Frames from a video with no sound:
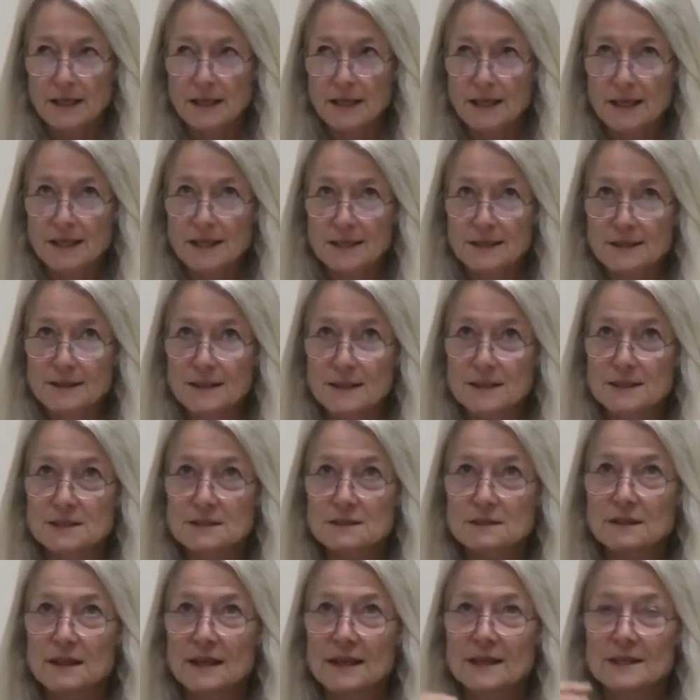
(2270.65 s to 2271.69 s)
And these
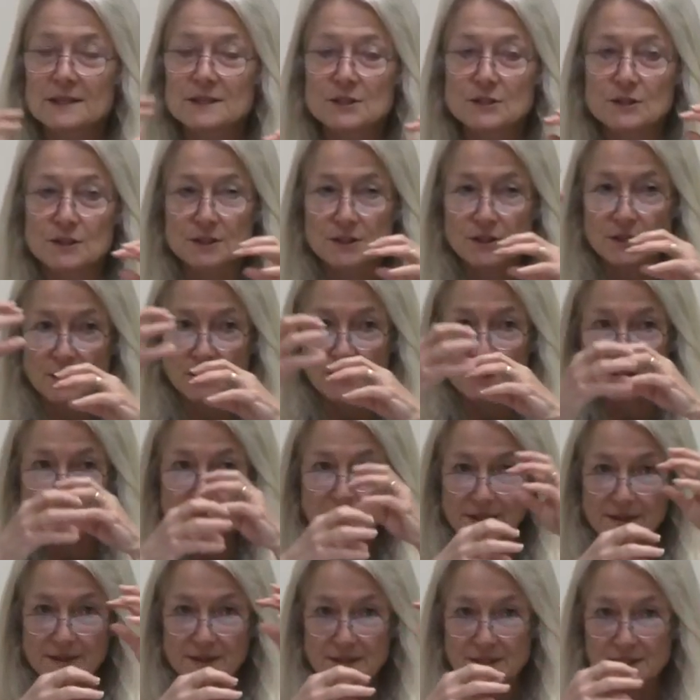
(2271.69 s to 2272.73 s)
lands, it's all
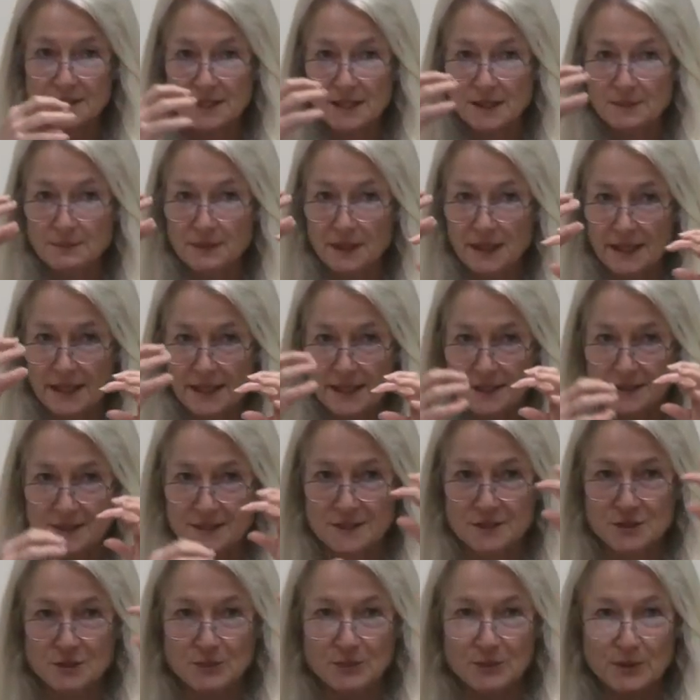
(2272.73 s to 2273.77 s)
about the same lands.
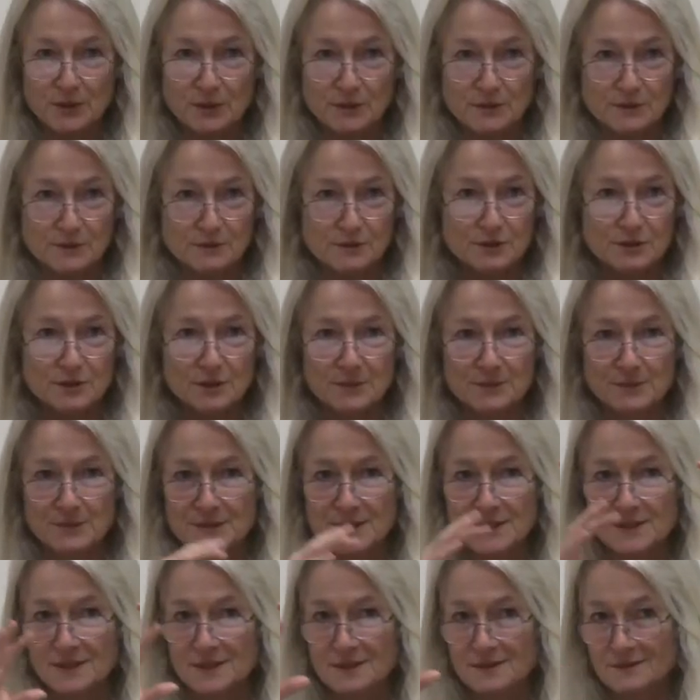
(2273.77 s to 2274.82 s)
These are
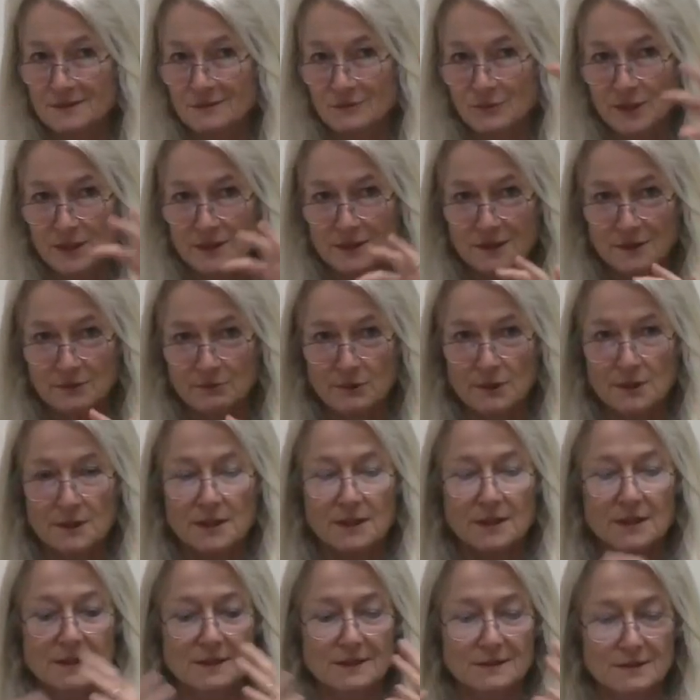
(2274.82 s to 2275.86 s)
partnerships that went
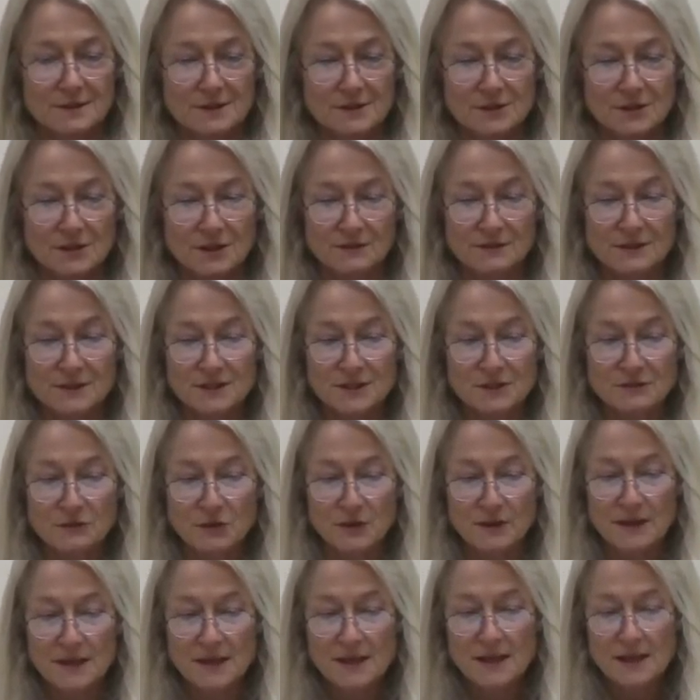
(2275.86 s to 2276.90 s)
awry and dissolved and so
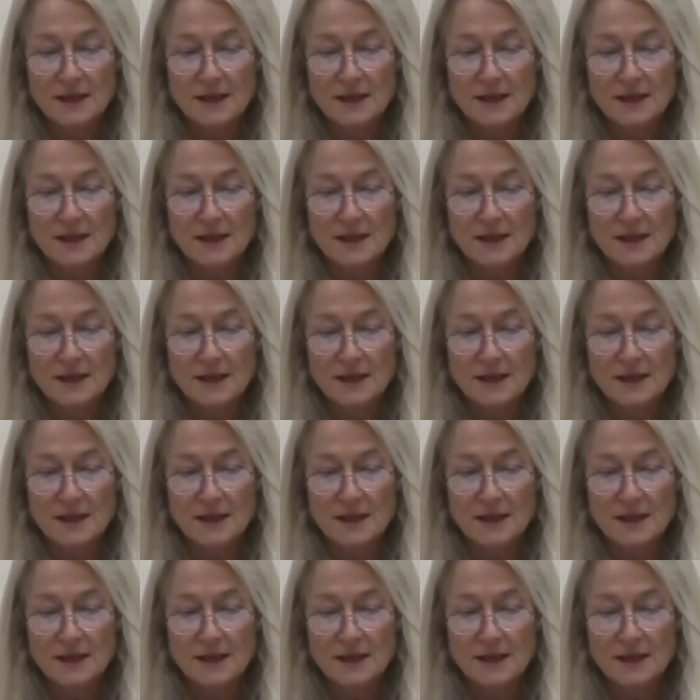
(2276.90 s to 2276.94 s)
forth.